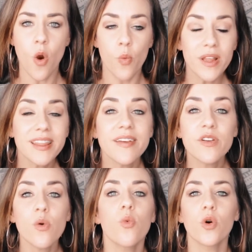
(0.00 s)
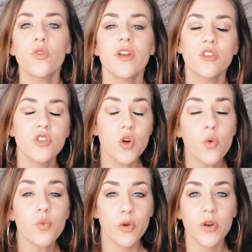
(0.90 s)
We live in a world that is
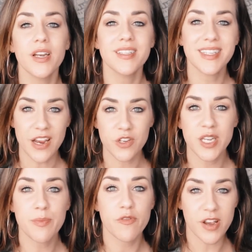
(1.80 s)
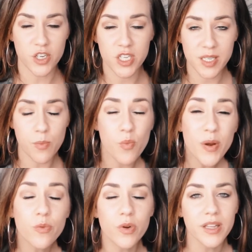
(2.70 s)
so rooted in scarcity and perfectionism
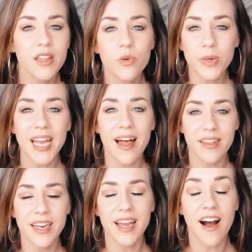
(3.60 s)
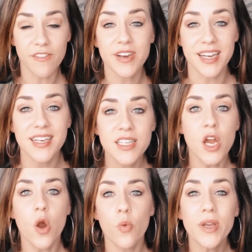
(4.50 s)
when really the reality of it is
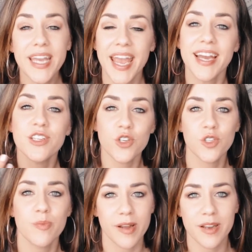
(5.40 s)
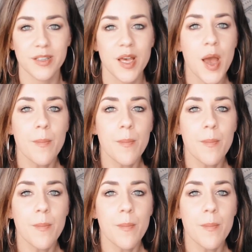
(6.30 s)
we can choose abundance.